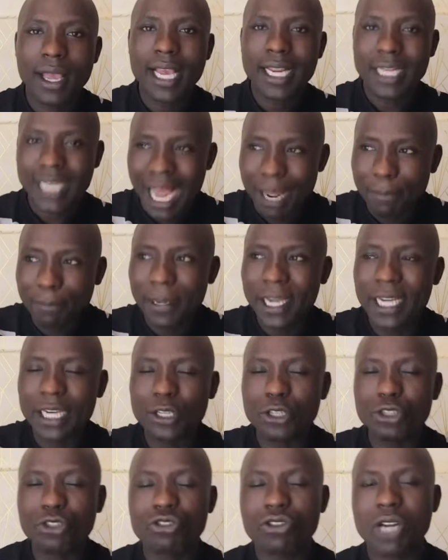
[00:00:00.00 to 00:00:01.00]
it
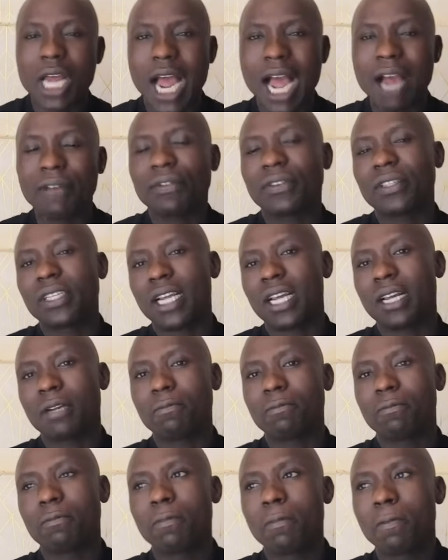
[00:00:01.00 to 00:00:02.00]
happened
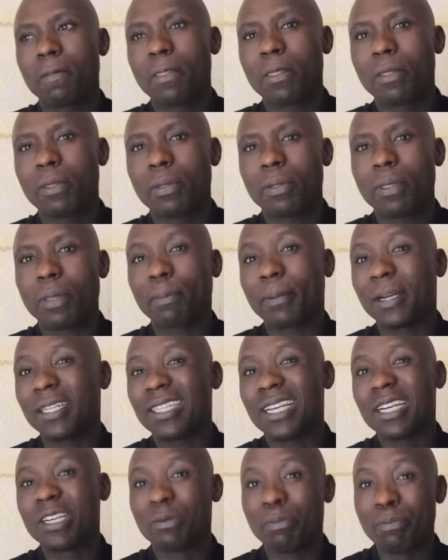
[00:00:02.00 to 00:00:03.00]
after the
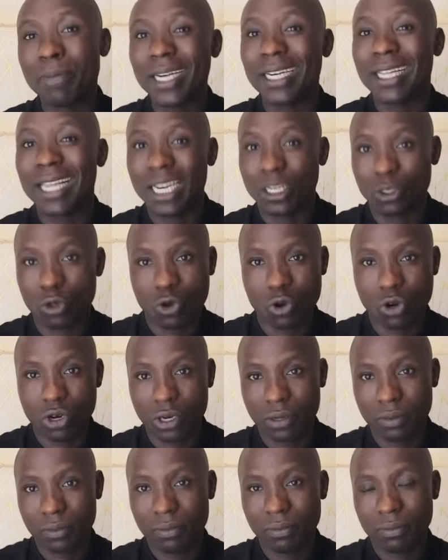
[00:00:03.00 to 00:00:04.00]
president made that
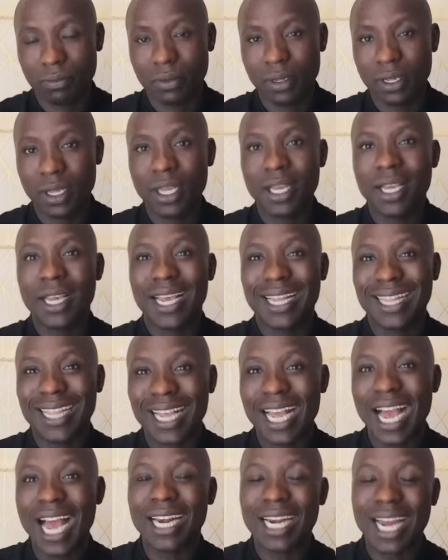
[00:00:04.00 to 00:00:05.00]
call. And
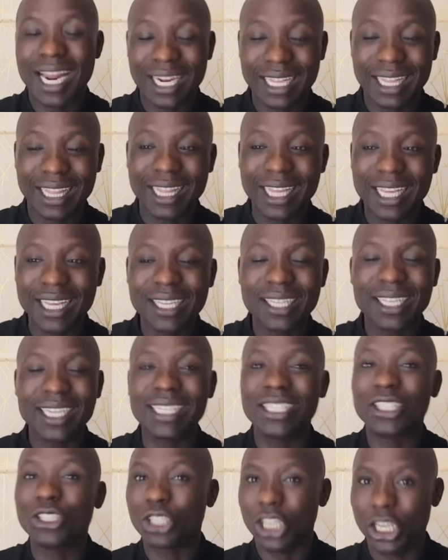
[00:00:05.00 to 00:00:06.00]
I think
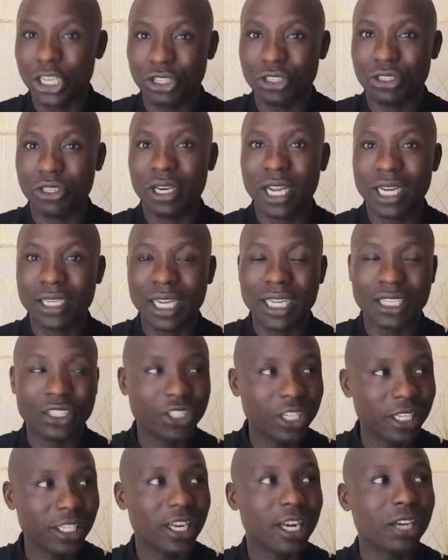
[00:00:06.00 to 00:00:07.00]
it changed, and it
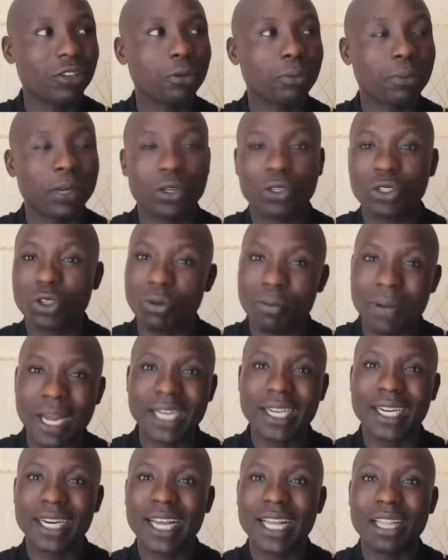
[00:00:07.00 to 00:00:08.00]
changed a lot, because on
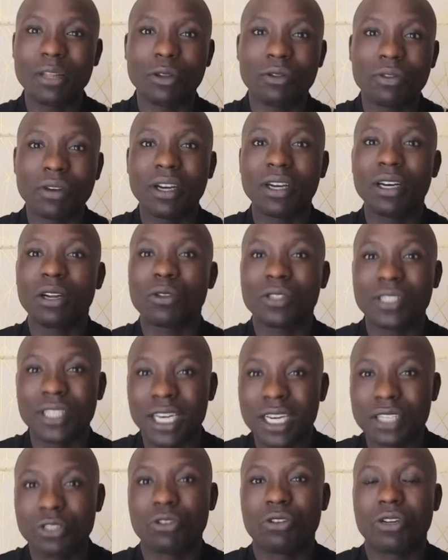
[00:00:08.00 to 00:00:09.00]
Monday Rigathi was very
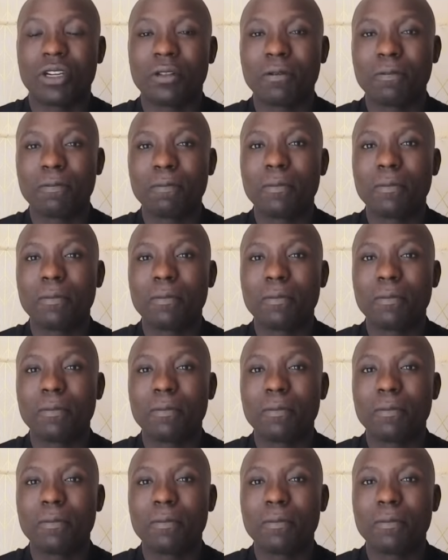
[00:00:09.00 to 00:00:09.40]
reconciliatory.